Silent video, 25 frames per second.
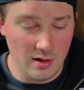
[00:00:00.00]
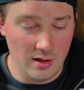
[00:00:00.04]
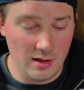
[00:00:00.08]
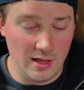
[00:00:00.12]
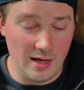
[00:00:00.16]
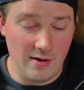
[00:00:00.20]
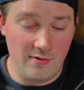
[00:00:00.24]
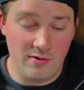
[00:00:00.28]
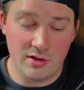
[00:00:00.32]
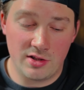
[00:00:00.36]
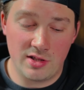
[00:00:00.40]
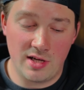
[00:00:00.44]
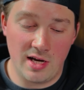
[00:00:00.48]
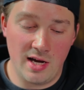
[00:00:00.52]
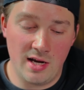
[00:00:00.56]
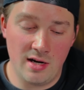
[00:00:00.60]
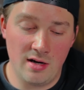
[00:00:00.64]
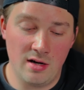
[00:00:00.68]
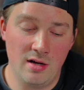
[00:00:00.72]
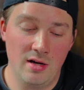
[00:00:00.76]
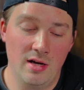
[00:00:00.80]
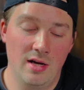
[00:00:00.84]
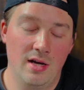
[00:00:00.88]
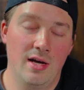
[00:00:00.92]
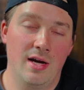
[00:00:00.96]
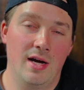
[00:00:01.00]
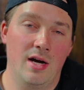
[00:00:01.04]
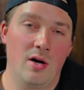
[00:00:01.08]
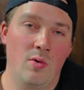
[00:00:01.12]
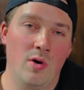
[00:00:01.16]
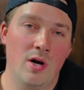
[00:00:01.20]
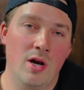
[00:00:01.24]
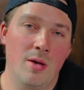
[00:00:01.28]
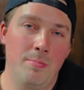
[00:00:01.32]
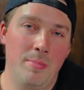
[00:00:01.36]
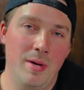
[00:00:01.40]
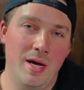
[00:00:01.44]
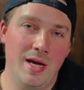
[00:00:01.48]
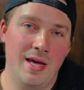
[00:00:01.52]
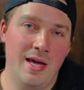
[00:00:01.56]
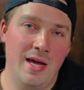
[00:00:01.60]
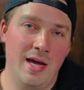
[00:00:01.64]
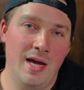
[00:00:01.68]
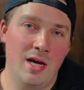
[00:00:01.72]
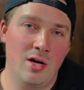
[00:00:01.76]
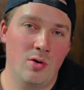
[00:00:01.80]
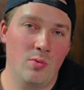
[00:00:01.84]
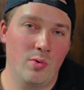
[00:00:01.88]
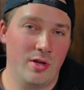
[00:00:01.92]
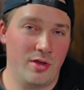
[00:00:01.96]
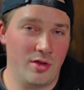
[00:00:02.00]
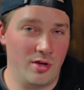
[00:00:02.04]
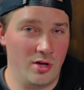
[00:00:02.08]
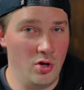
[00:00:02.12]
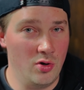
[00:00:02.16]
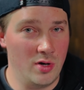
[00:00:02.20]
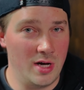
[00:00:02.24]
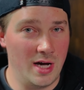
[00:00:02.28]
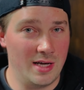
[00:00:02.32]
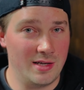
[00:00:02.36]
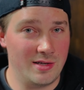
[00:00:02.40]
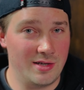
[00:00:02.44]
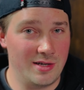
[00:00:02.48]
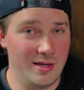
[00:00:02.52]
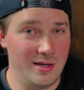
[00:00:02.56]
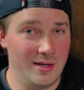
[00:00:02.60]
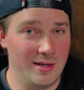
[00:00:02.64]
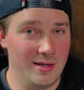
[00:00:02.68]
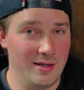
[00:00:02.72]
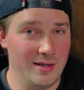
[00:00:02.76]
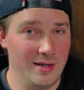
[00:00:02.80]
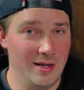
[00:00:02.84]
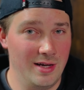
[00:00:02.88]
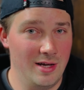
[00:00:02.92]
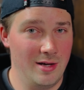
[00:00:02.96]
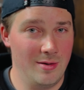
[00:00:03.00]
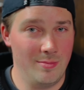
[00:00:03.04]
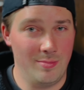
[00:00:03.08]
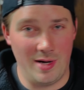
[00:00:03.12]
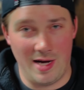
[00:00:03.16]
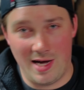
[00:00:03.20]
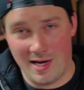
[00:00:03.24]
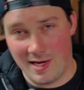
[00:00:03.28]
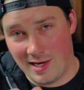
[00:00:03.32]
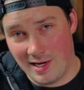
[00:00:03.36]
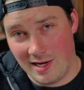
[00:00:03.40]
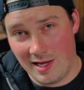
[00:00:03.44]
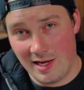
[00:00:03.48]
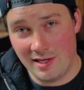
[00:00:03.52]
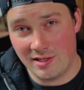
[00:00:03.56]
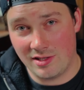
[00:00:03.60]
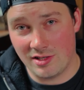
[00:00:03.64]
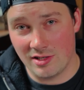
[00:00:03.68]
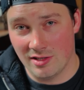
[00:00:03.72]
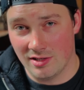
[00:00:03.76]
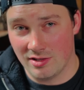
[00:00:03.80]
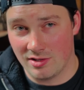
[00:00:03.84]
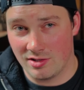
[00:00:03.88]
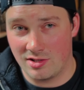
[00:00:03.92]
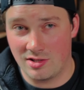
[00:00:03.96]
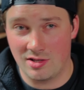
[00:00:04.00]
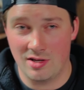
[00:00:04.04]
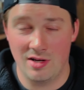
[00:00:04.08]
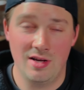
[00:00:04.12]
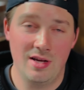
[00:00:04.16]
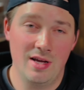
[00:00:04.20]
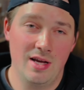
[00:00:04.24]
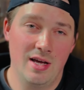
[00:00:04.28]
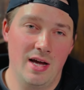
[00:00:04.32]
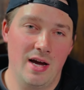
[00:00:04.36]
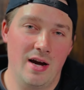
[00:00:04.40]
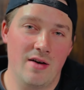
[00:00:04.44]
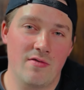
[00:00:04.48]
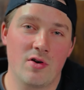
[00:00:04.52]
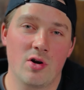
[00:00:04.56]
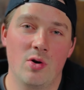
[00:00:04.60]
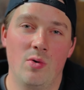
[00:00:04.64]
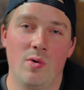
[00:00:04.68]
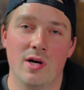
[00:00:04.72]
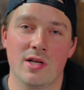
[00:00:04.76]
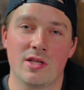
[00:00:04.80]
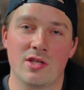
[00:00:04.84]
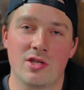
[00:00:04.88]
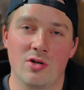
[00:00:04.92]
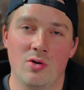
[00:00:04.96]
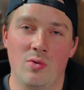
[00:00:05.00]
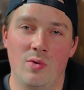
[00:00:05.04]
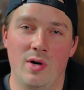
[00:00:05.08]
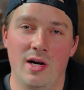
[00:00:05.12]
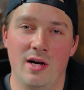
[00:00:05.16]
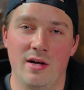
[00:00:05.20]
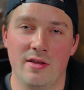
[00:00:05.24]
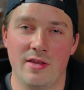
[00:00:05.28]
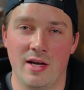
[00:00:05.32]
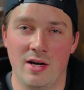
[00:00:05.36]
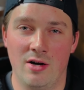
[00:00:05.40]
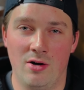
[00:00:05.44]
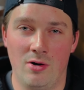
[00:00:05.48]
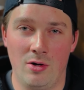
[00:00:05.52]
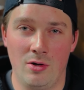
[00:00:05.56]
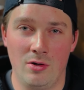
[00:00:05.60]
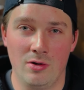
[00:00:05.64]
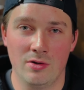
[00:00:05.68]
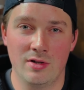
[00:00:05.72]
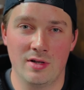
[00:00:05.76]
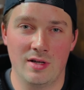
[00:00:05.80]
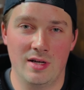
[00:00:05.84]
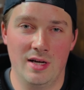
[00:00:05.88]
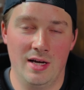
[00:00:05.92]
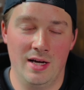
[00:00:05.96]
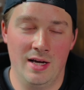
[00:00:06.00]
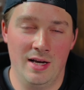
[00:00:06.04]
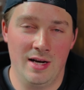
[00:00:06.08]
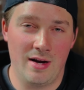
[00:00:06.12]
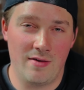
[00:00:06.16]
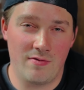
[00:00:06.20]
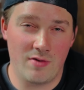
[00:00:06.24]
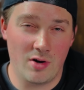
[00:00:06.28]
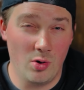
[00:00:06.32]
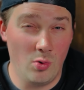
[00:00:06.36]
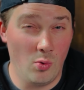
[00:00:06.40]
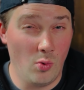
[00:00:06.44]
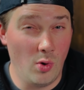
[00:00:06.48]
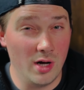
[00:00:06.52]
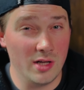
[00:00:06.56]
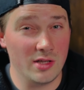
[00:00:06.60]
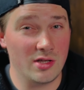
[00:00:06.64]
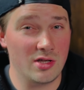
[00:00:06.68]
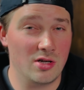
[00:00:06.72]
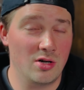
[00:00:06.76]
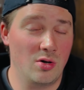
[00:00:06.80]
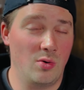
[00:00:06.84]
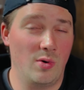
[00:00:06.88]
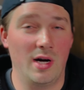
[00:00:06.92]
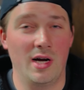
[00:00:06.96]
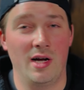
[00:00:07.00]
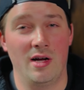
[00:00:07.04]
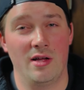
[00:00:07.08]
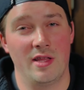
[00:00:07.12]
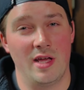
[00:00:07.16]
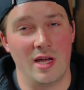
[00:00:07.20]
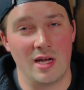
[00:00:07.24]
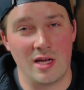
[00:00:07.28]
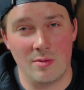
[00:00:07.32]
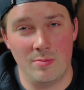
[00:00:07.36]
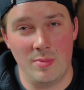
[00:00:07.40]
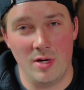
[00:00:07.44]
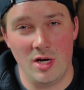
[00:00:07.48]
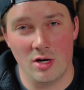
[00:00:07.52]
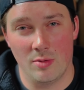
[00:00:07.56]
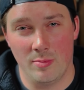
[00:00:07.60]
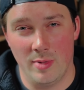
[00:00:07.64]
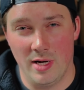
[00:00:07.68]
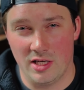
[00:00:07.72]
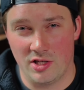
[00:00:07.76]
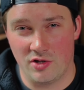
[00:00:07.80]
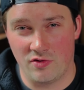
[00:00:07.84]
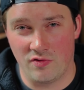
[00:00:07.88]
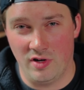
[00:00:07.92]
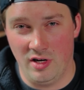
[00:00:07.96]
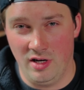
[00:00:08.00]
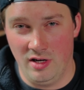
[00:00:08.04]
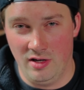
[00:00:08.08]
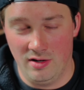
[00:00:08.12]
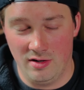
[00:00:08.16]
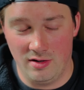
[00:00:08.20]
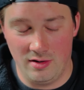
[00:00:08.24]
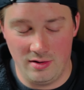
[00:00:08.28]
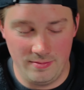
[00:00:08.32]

Level 10, I want a big hand with, you guessed it, pocket aces. Every once in a while they hold, and every once in a while they can be your best friend.